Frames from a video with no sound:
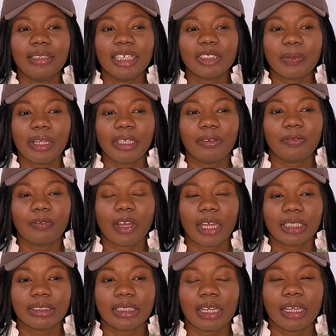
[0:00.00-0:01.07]
Despite the
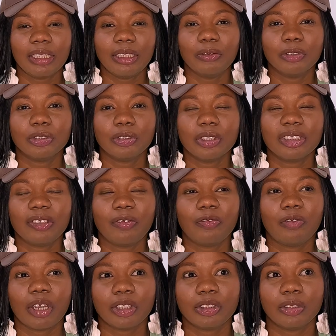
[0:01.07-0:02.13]
fact that it was just a
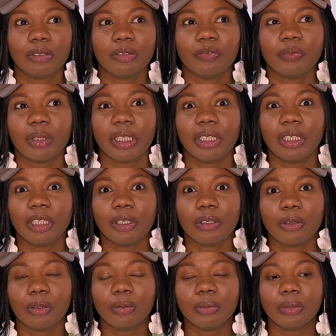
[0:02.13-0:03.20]
fraction of my
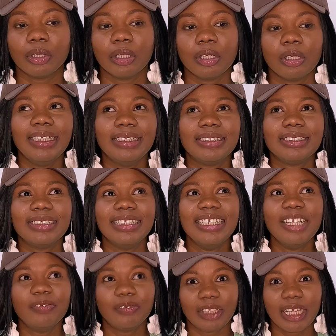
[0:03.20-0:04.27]
income, it
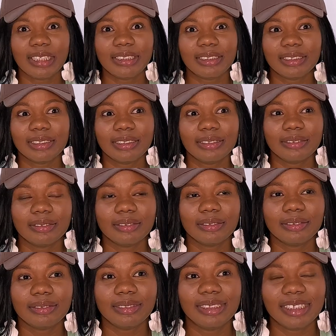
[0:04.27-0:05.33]
lifted
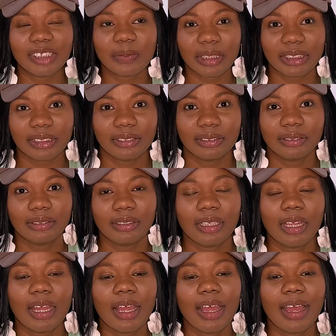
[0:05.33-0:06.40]
this person.
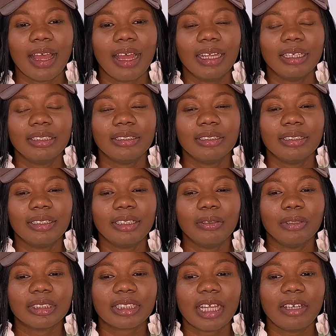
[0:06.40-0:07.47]
And it
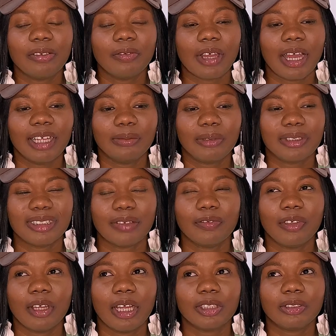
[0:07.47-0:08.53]
was kind of hard because I've
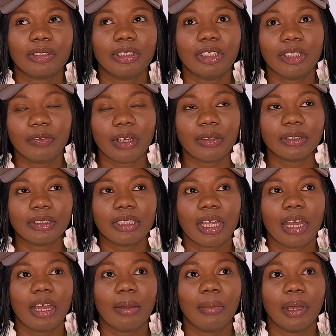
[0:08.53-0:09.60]
not had to give out
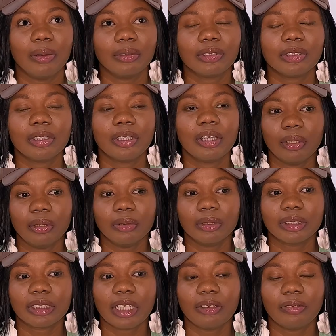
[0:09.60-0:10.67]
that amount. It
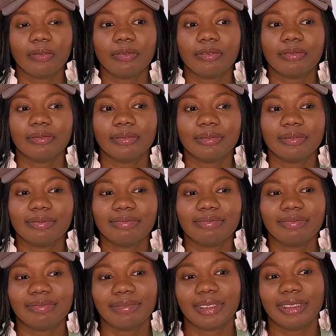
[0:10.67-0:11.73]
was kind of
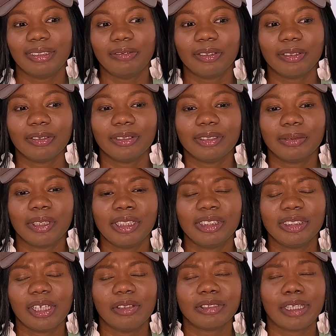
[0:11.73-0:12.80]
well, difficult.
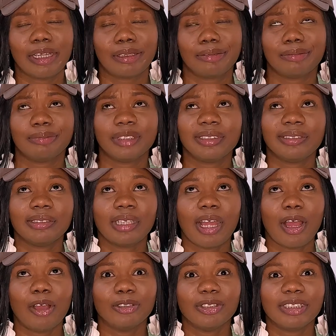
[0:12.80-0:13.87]
Initially, I was like,
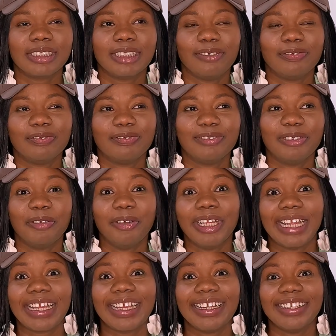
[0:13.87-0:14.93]
I'll just give the one
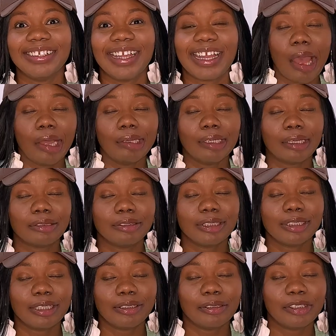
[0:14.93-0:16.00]
I can. And I could
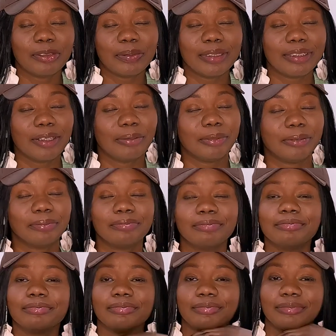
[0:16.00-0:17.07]
just hear the Holy Spirit tell me,
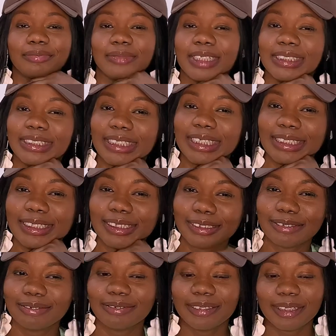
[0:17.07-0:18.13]
It's
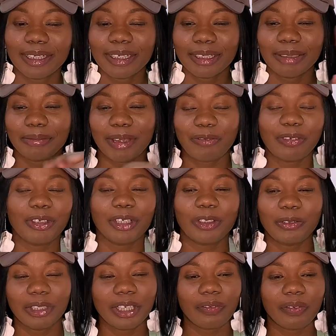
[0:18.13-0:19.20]
guinea my friend, they're
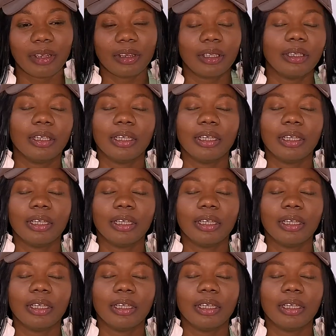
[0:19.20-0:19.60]
doing everything.